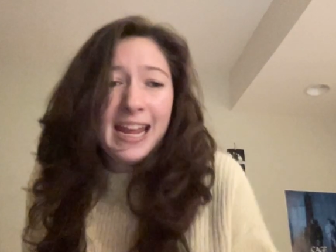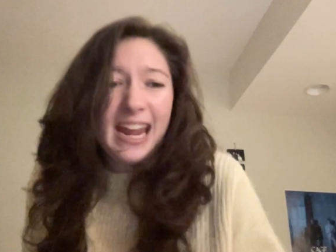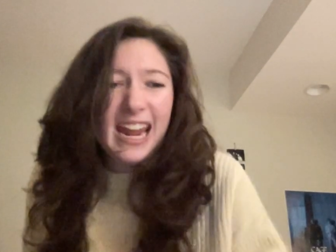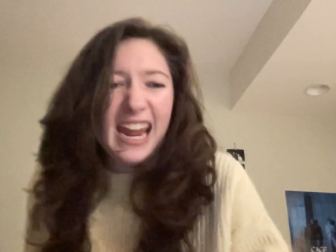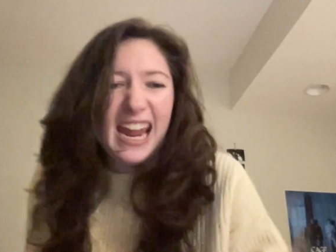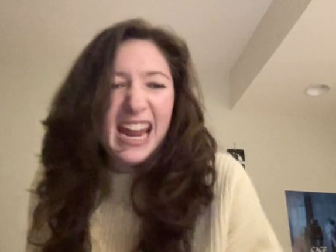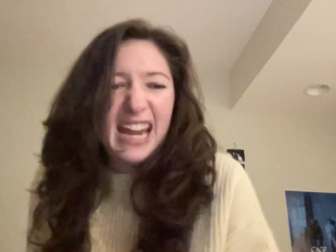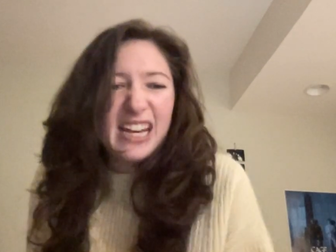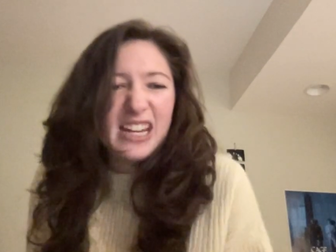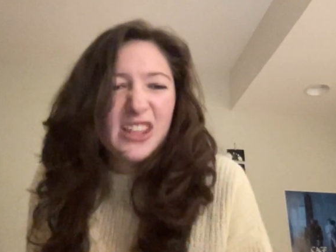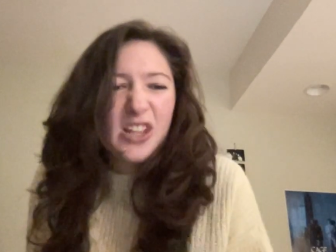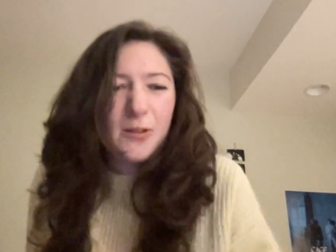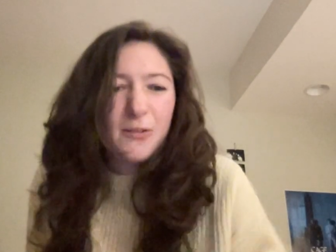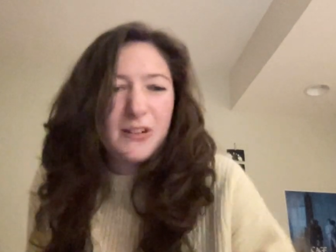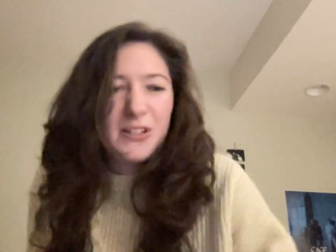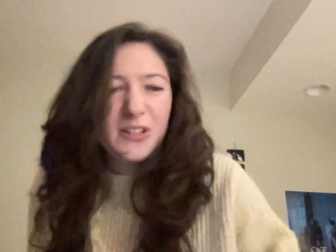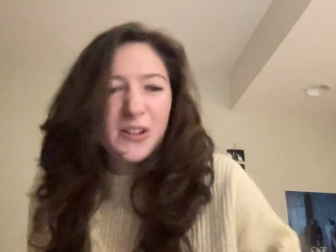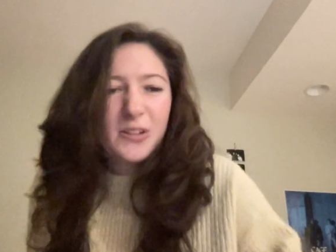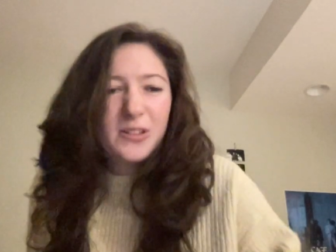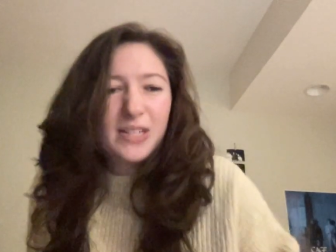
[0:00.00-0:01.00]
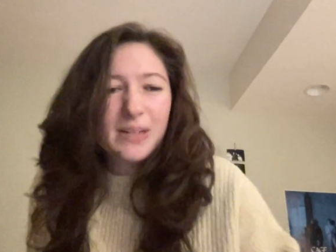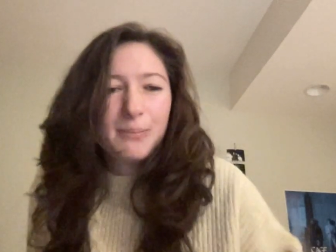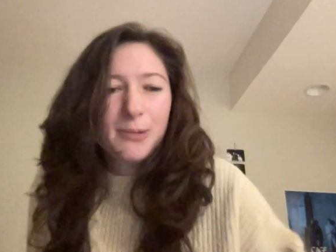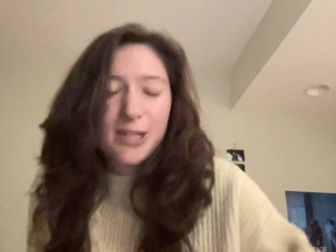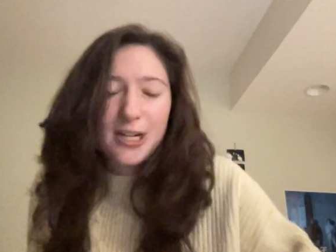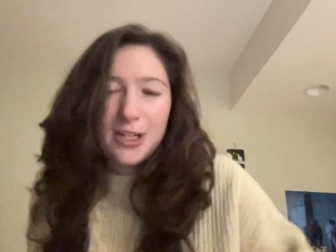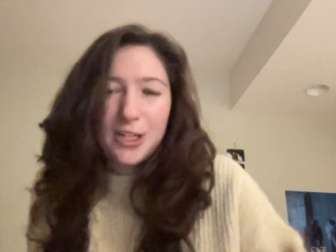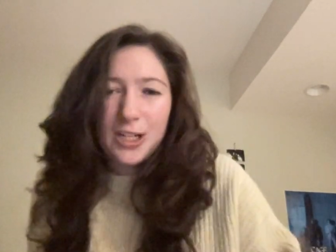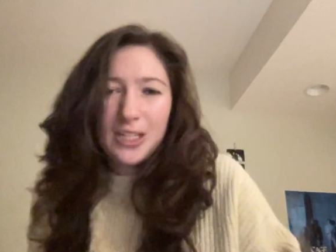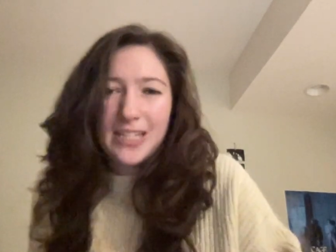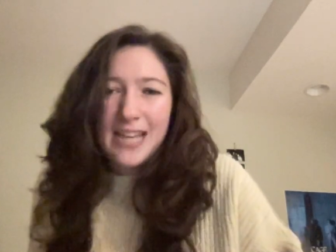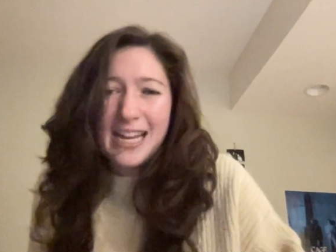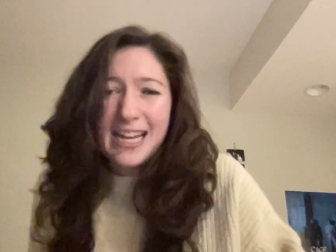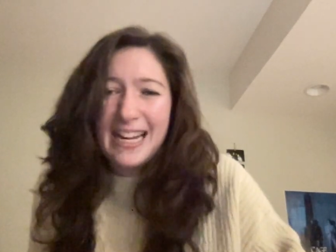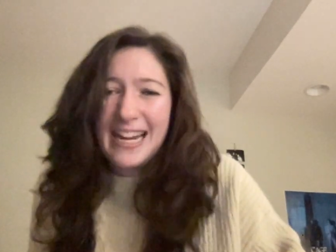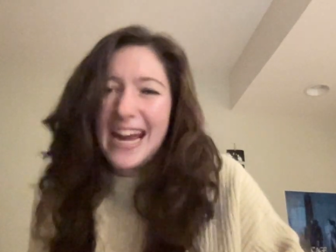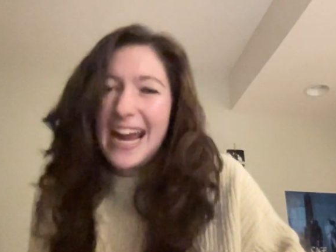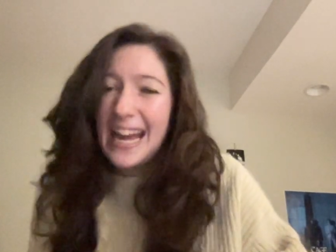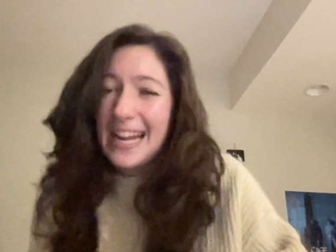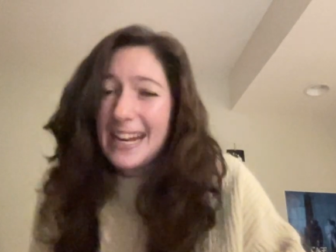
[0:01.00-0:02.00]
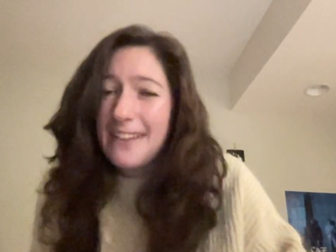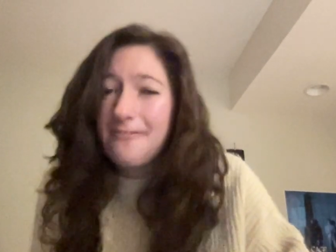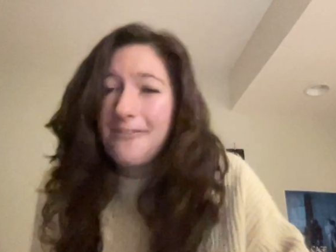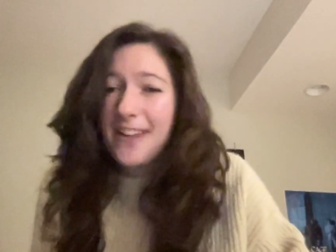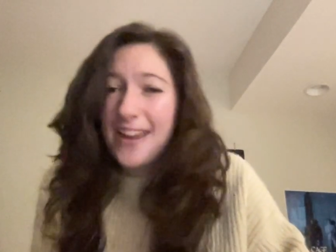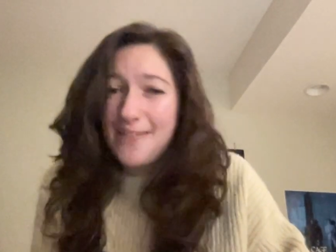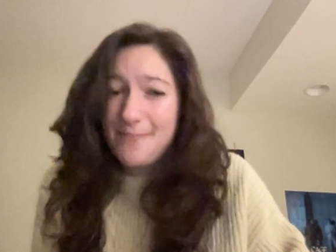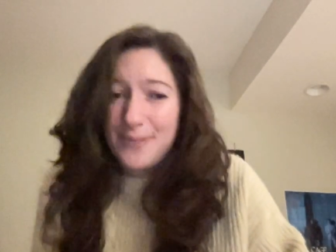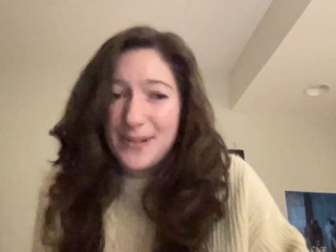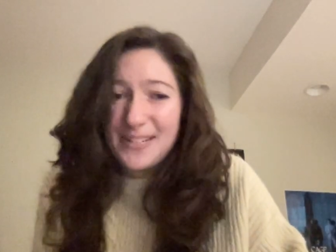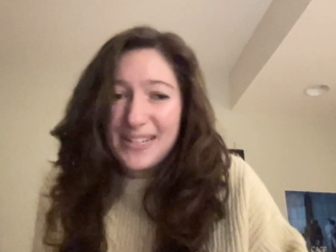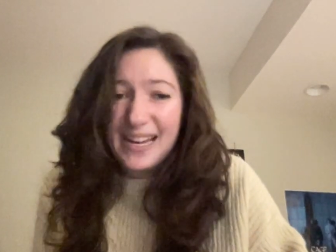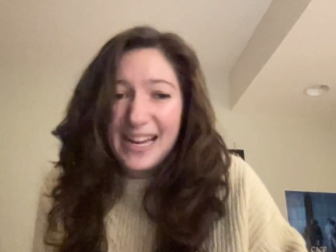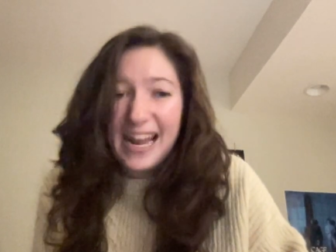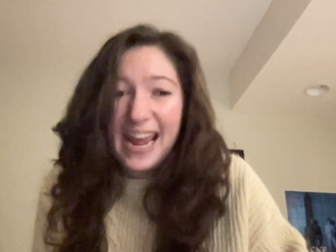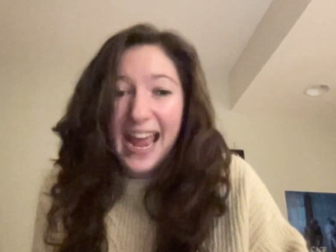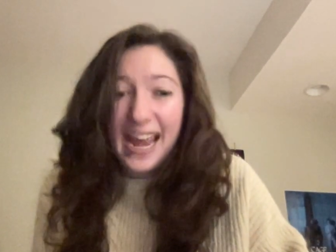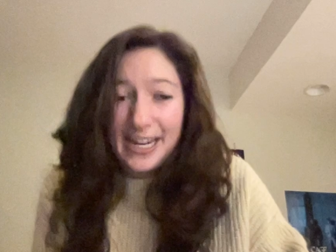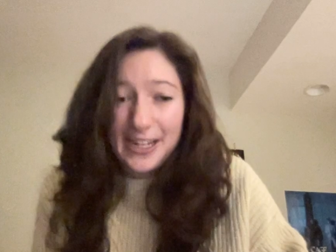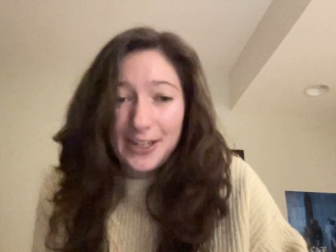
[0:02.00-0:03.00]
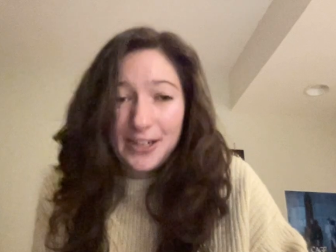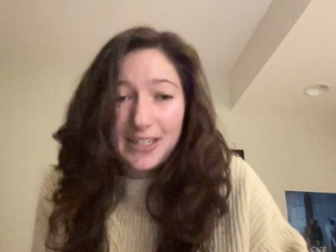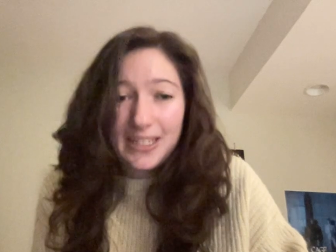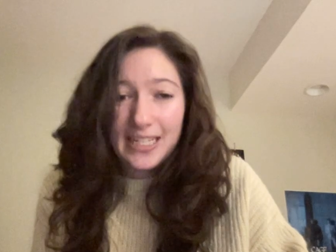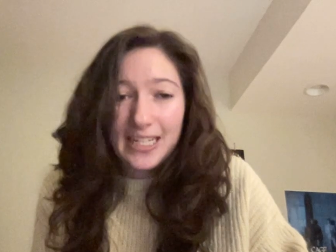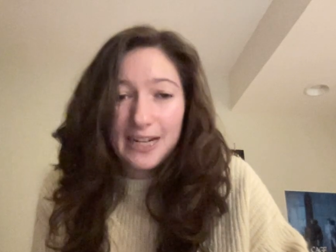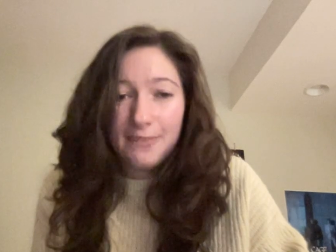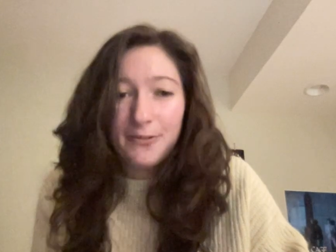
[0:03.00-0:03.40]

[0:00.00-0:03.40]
and their resulting predictions had an 85% accuracy,